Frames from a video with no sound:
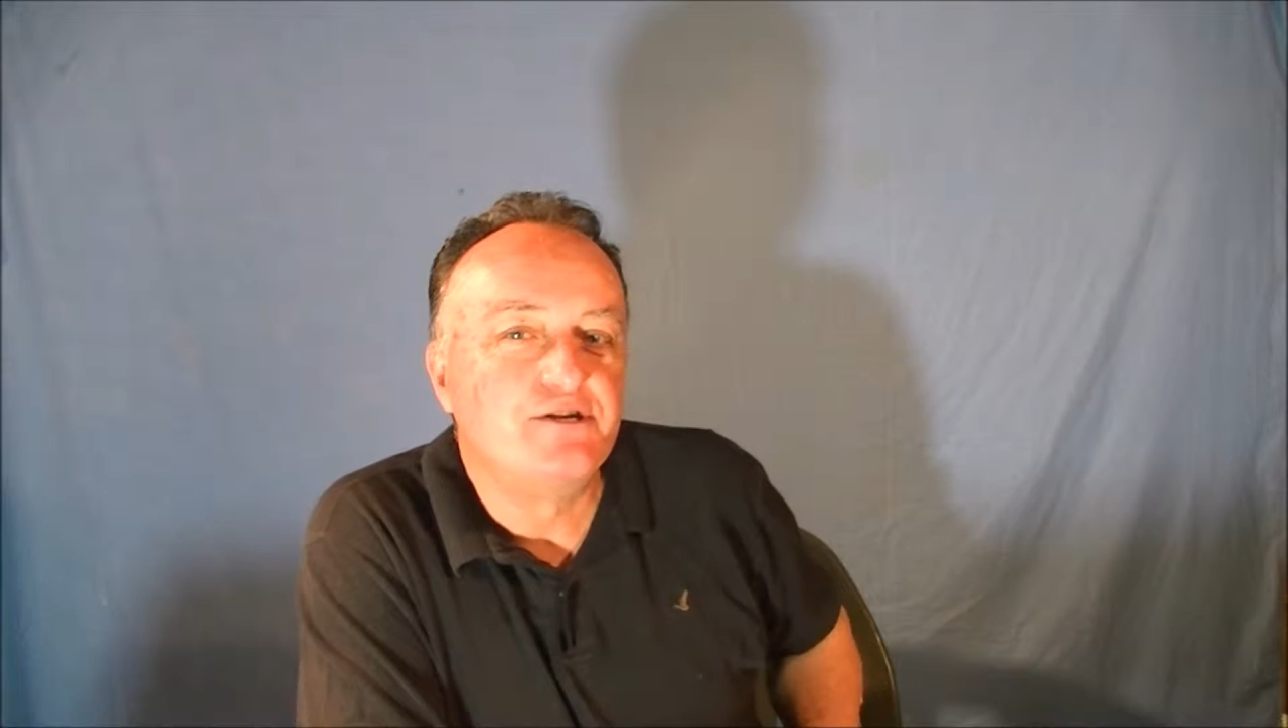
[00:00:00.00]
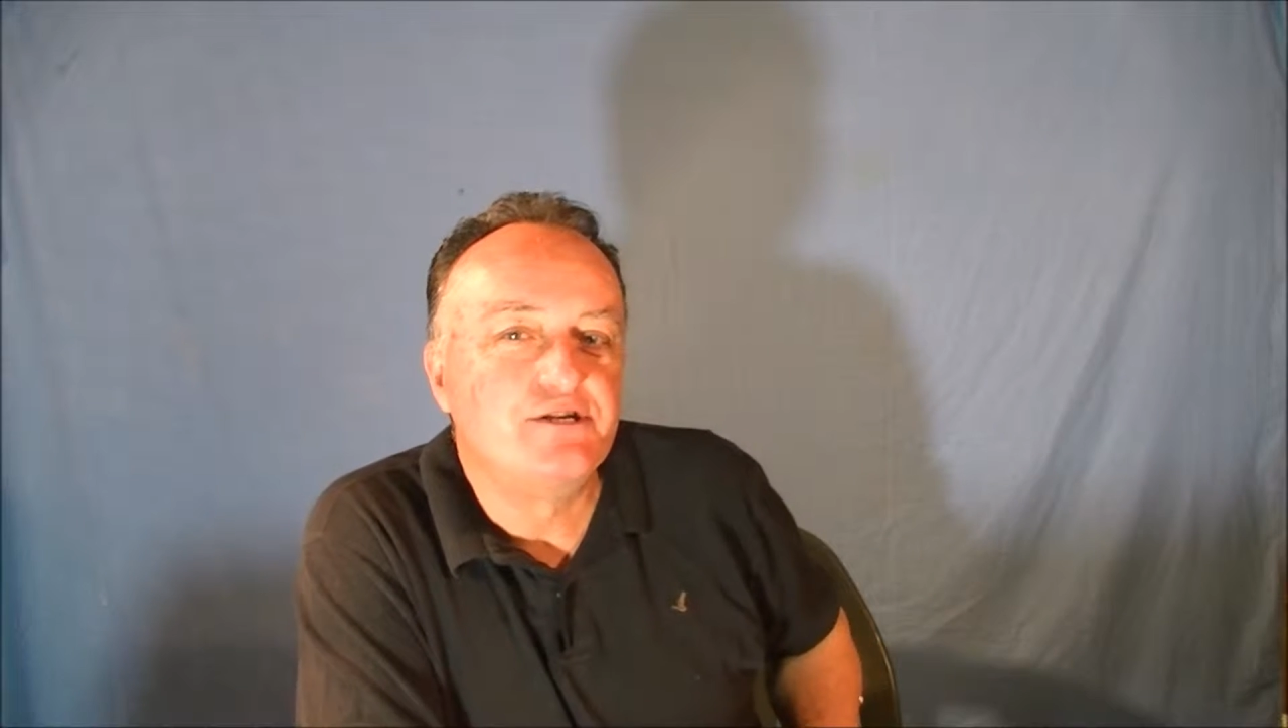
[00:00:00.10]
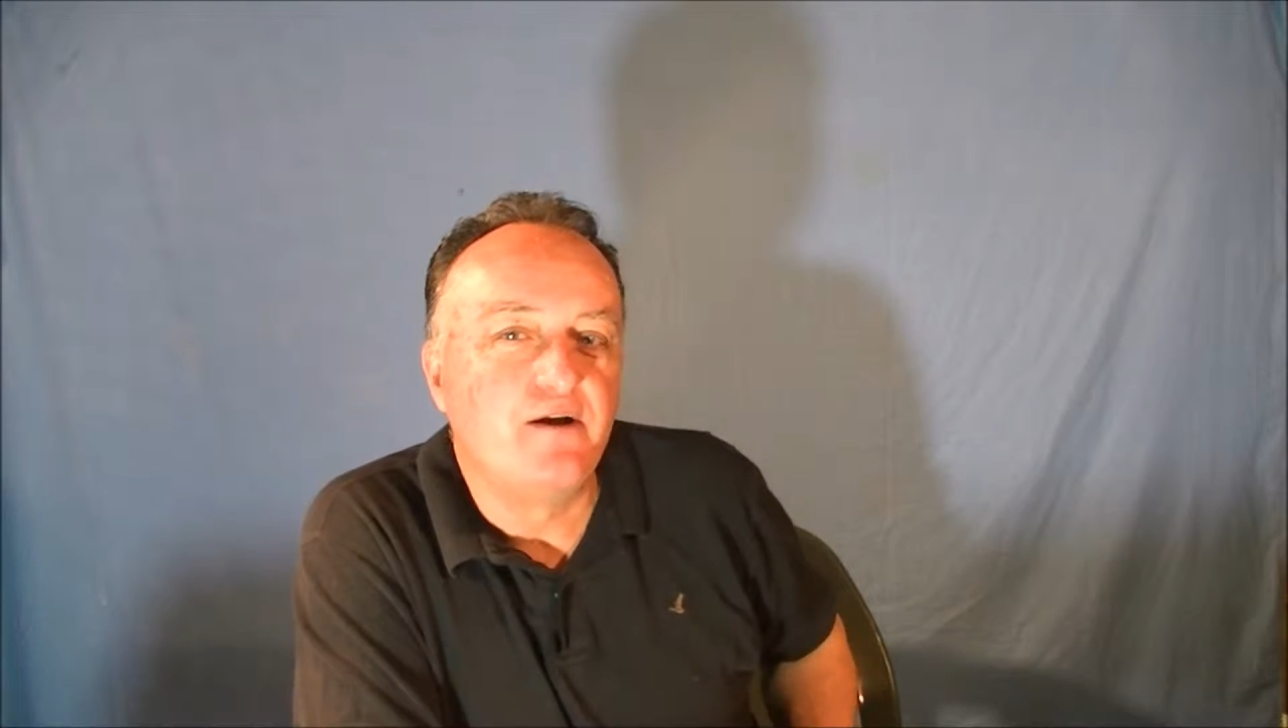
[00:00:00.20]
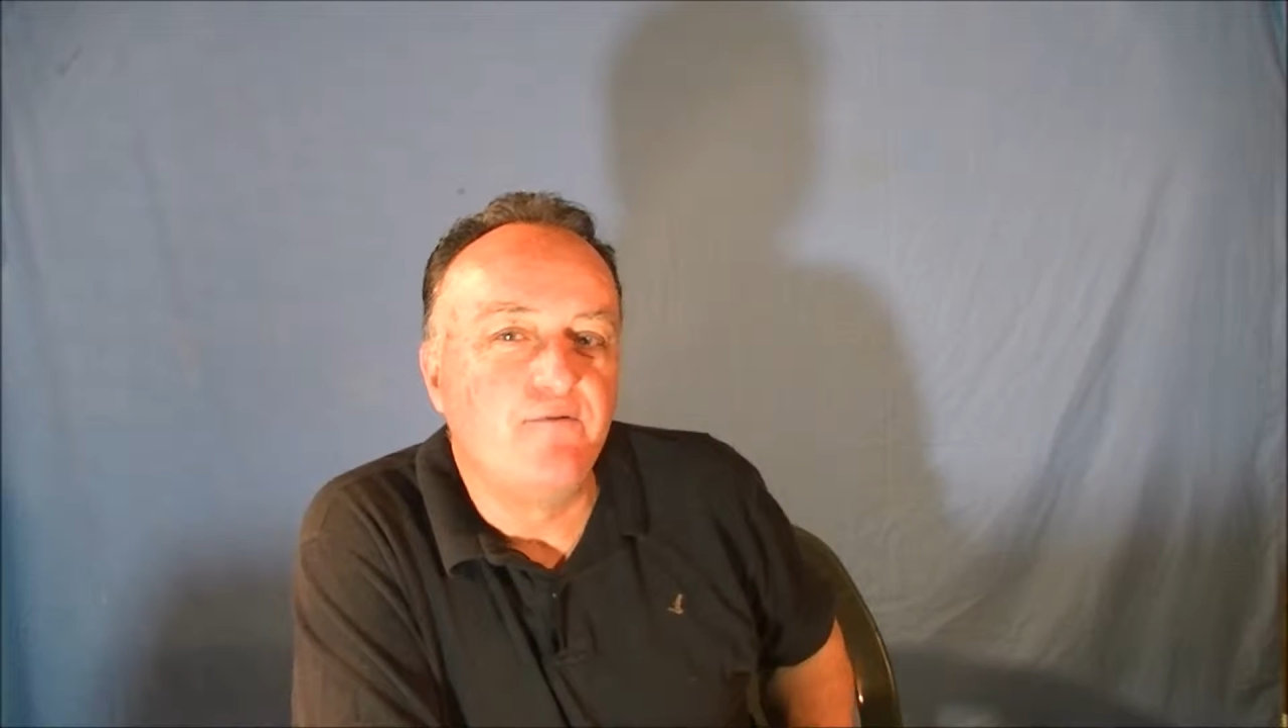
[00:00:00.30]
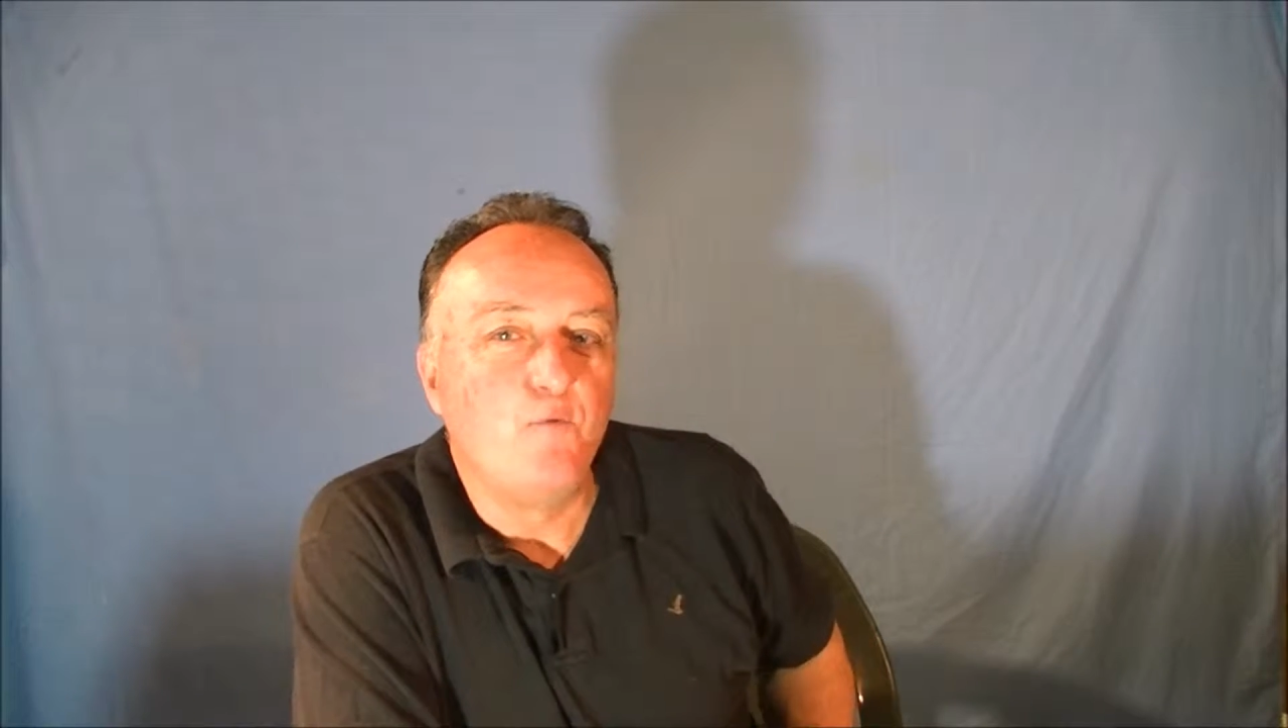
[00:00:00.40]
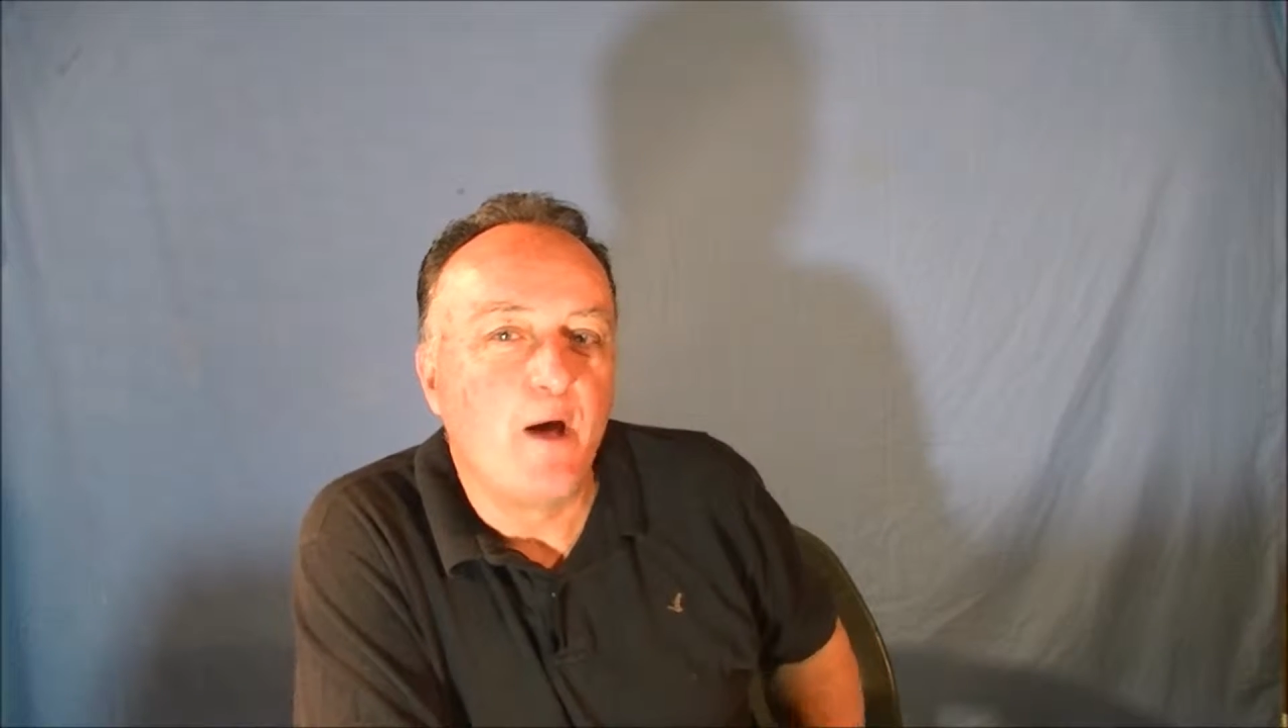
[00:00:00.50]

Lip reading: yourself